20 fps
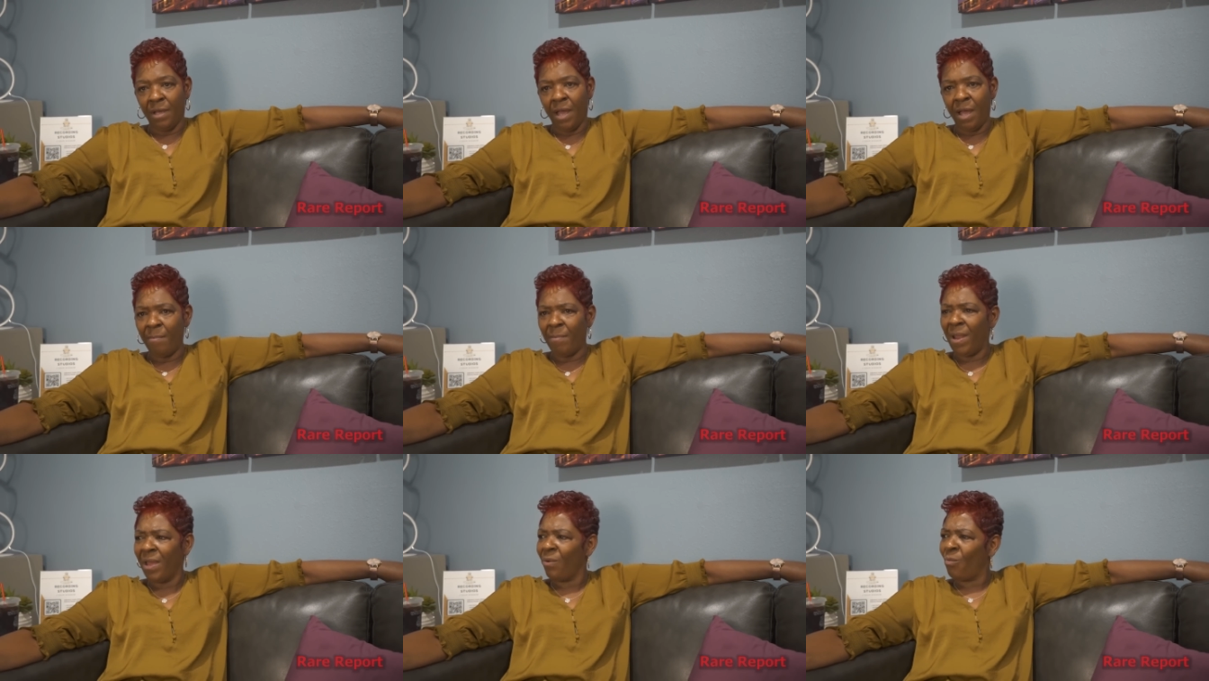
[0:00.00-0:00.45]

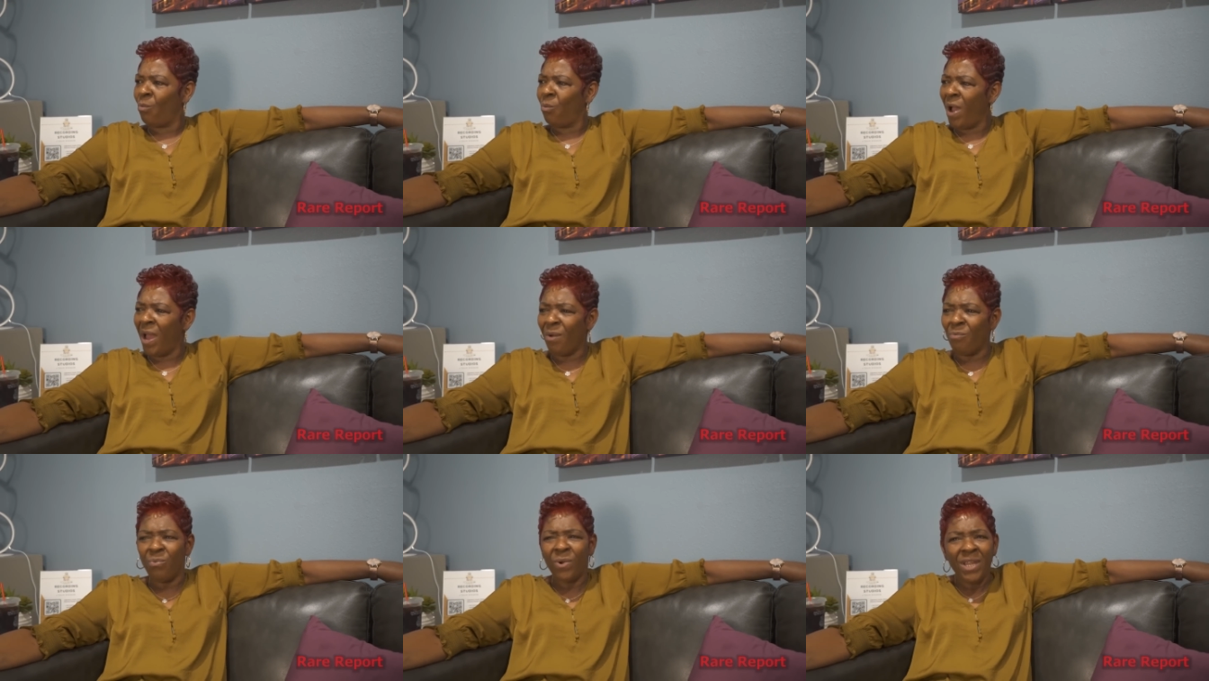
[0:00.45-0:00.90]
I'm like,
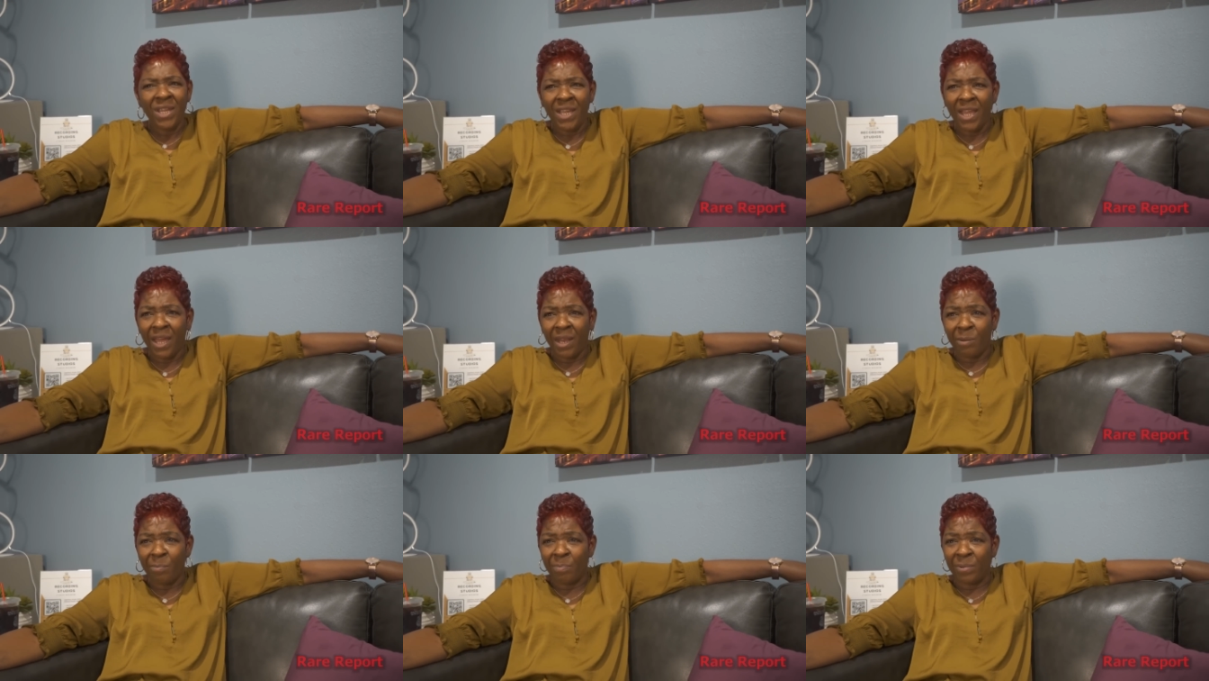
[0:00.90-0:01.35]
why we
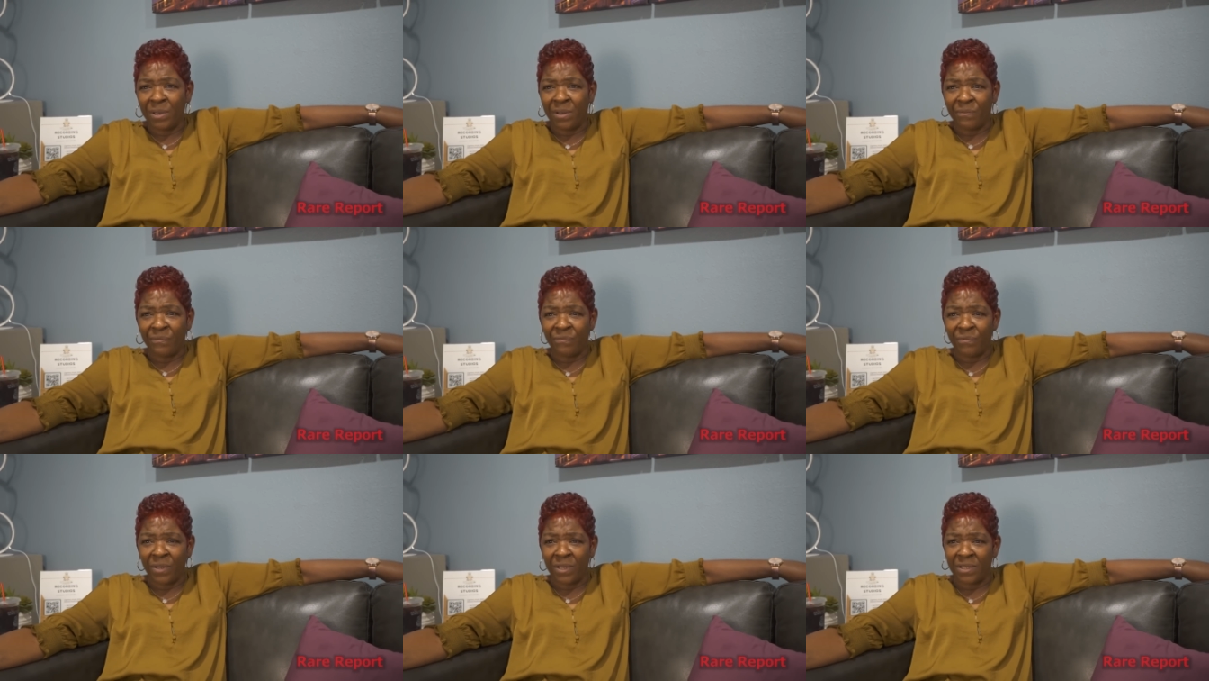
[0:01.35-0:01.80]
gotta be
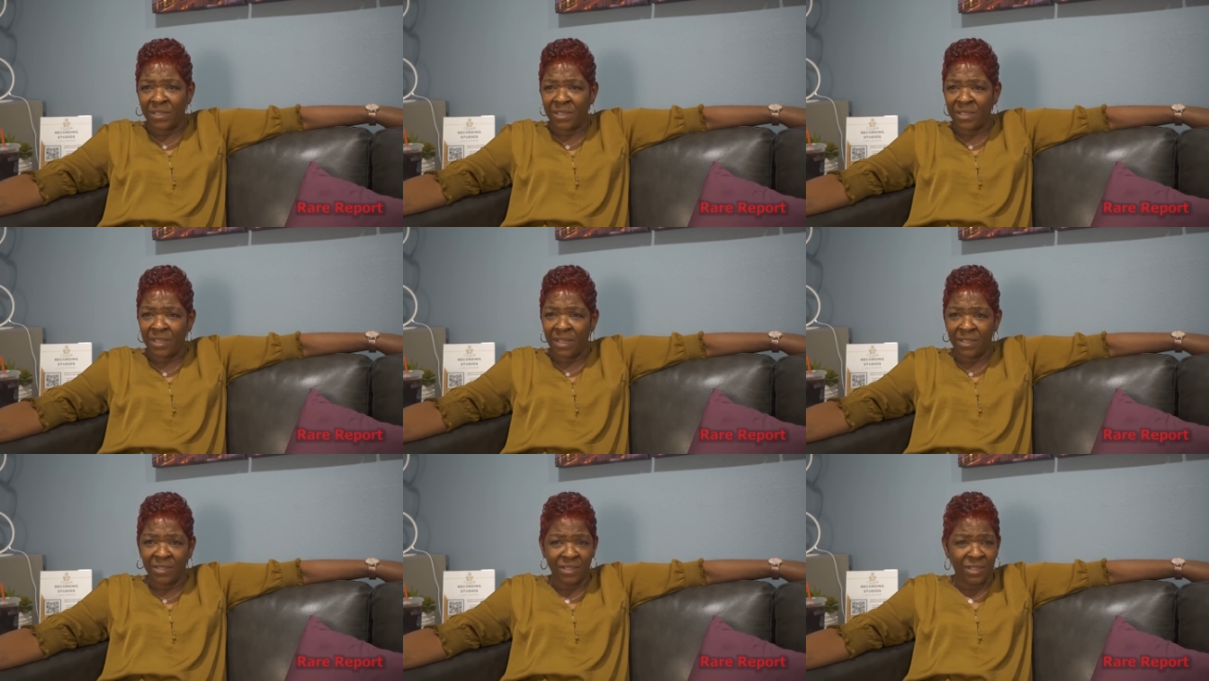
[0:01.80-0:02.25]
in front of the
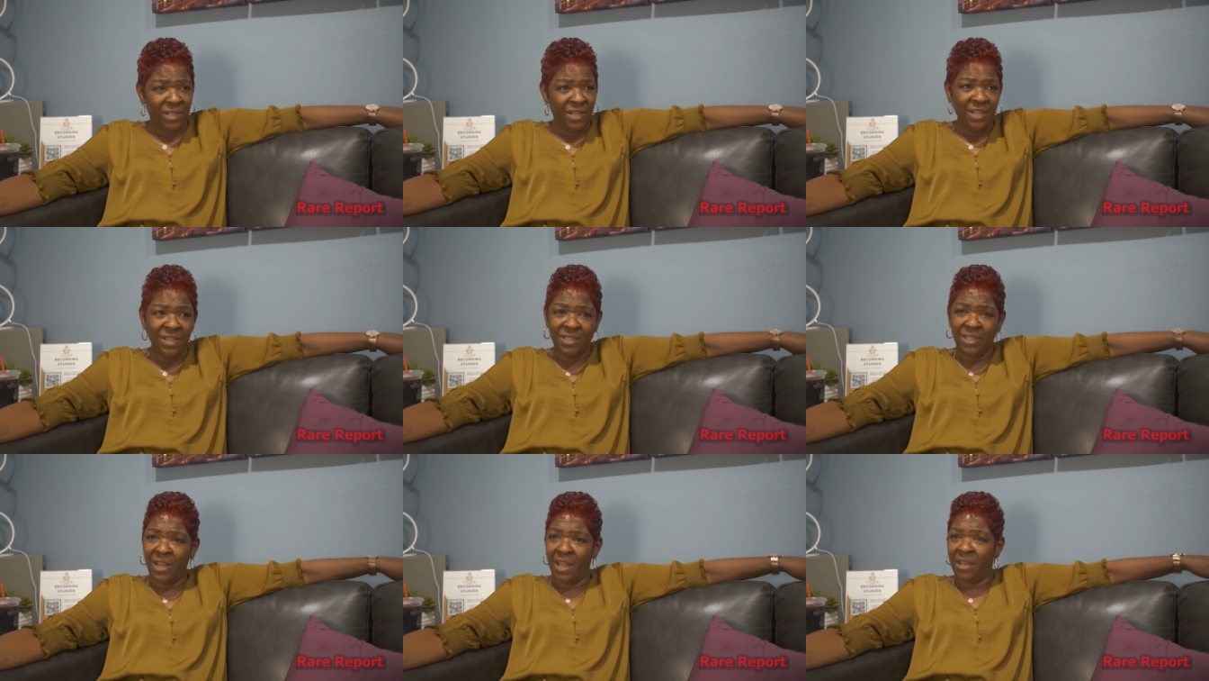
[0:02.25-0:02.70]
station?
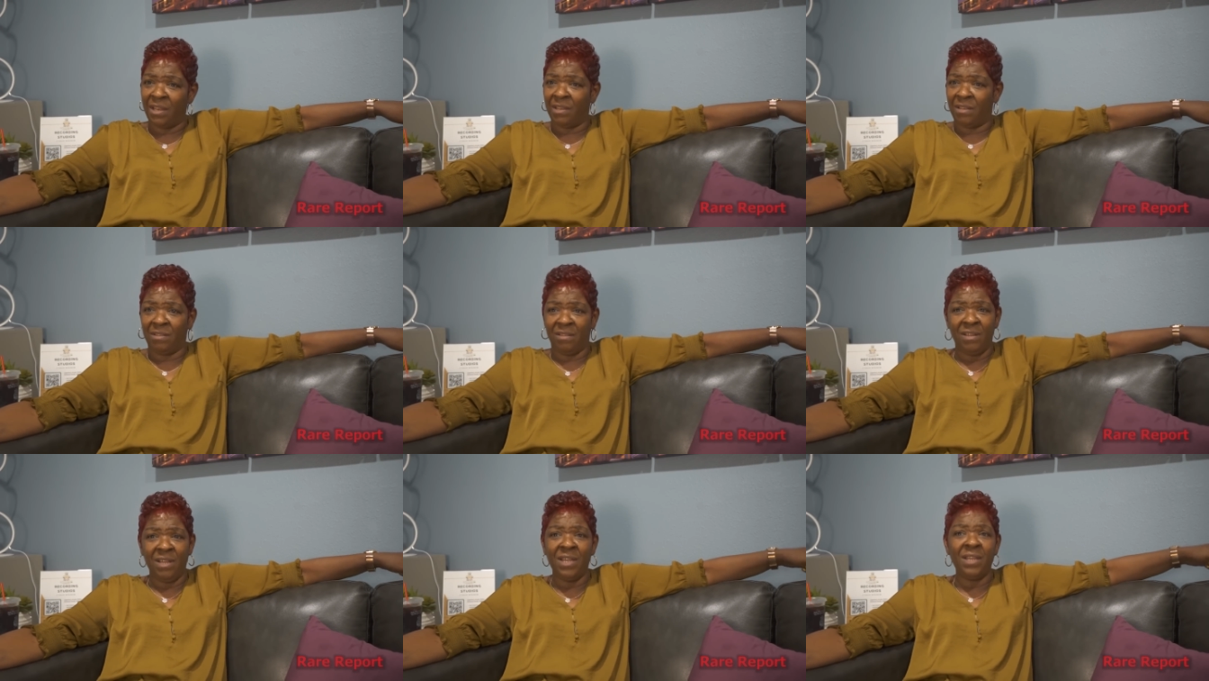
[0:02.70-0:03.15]
He's
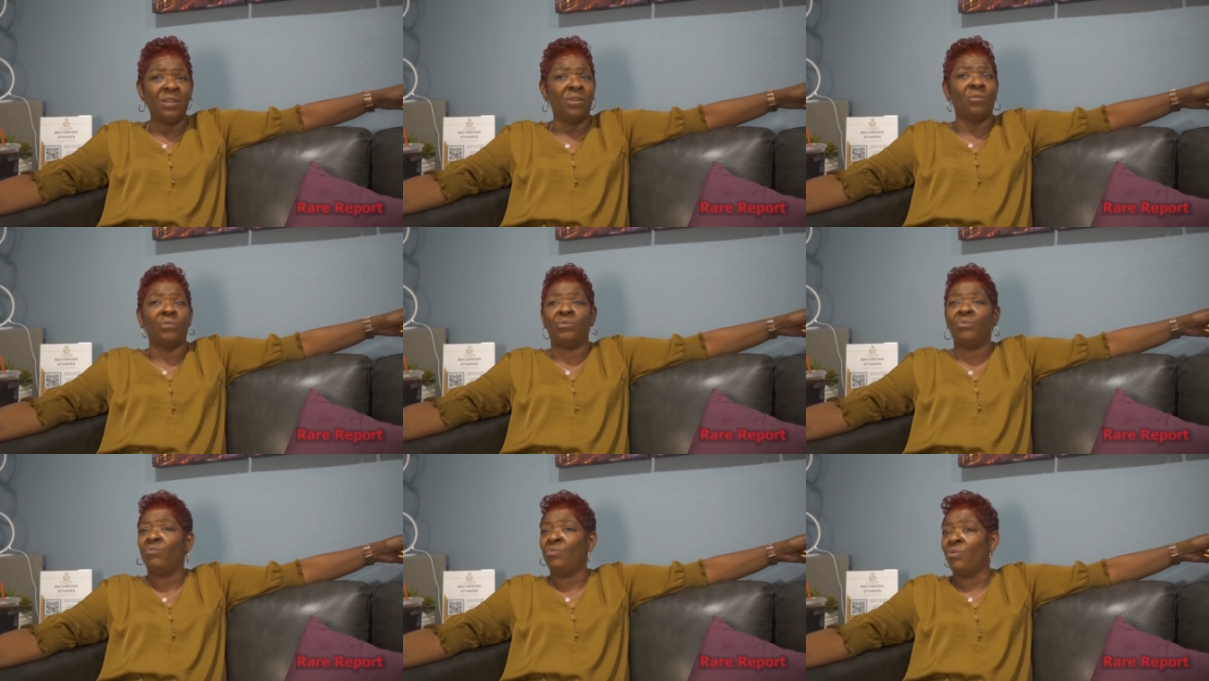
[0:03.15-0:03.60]
not. He ain't
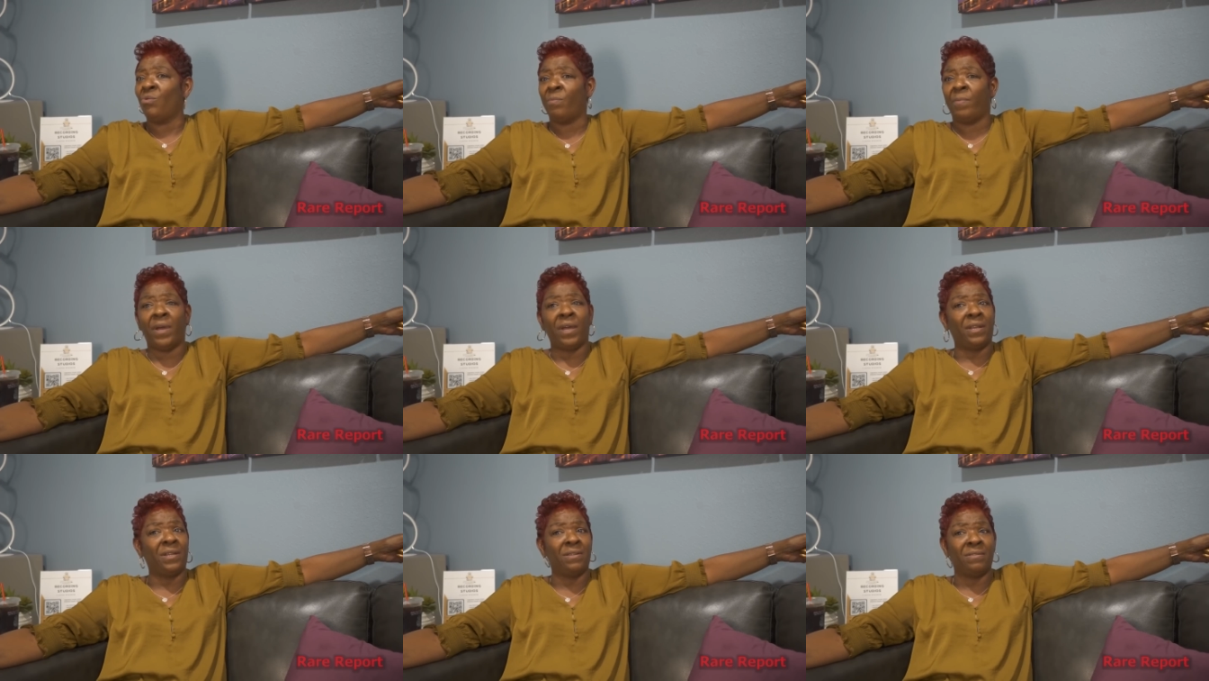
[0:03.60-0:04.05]
gonna do
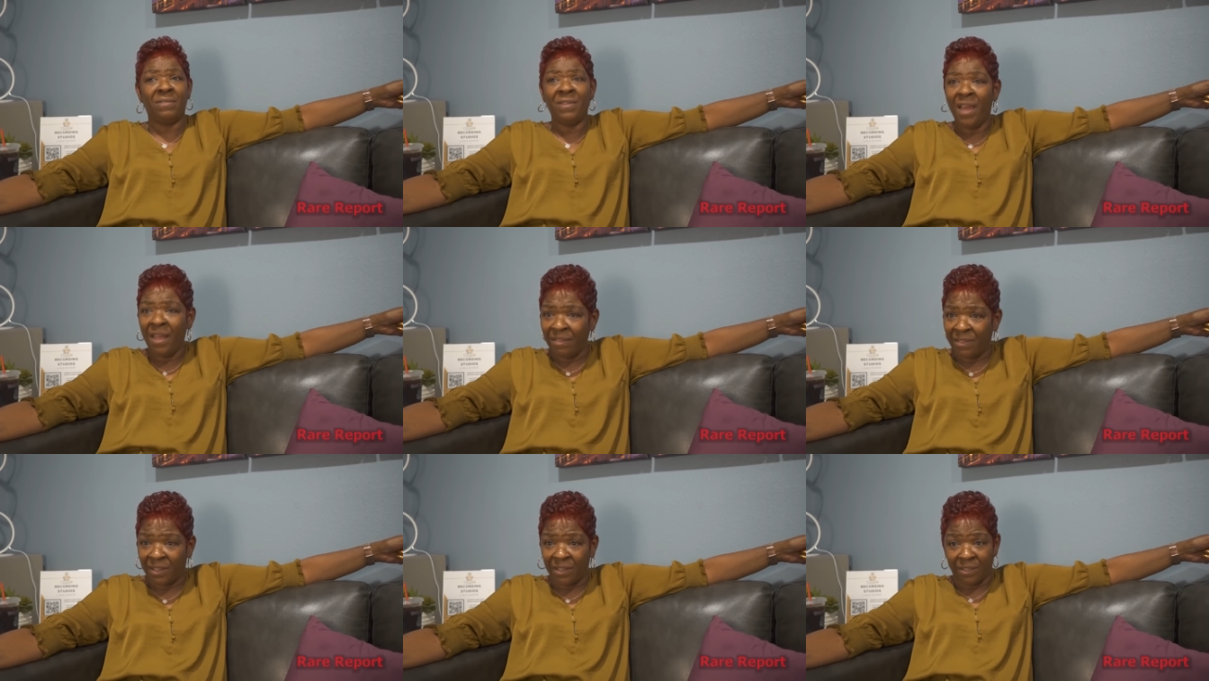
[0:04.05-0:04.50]
nobody
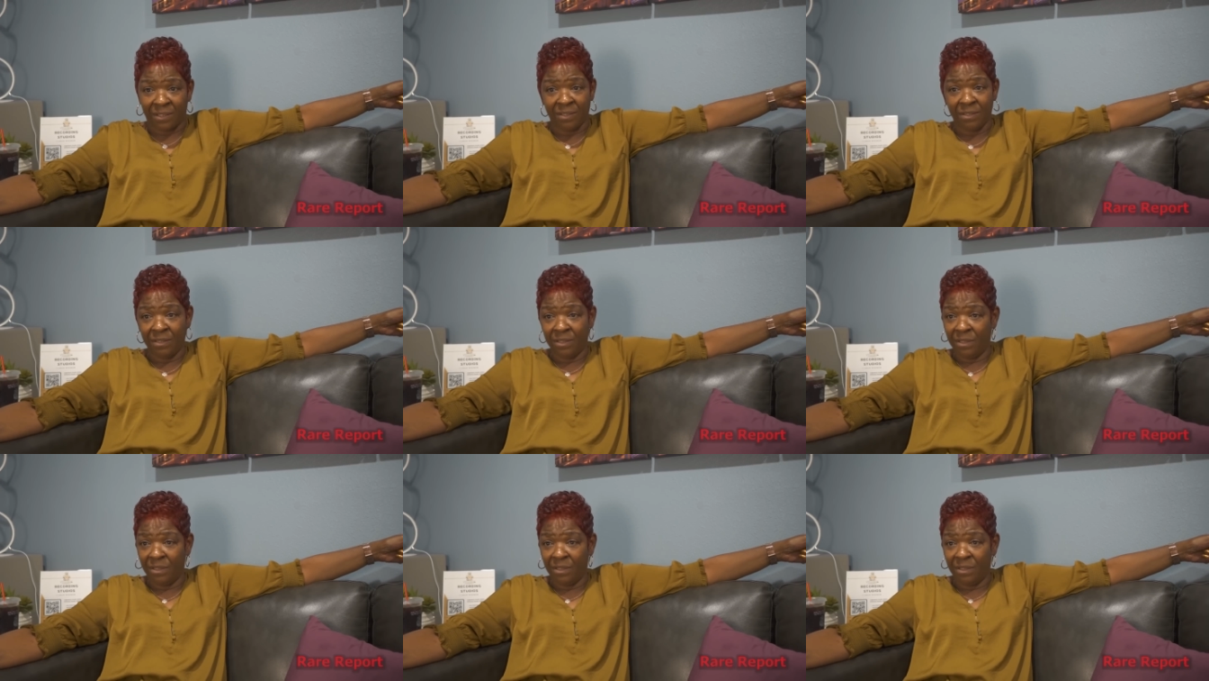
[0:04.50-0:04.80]
nothing.